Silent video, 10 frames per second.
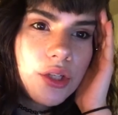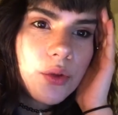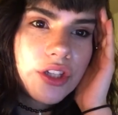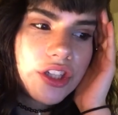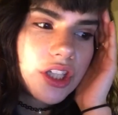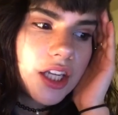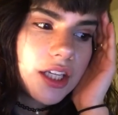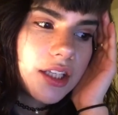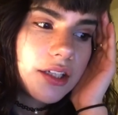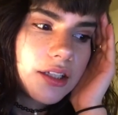which I
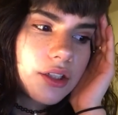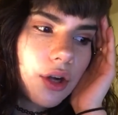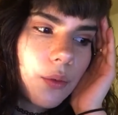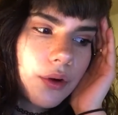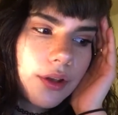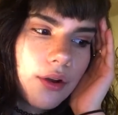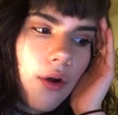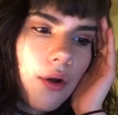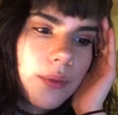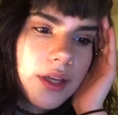need to start working
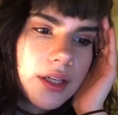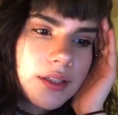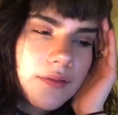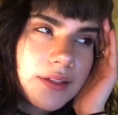on, because I've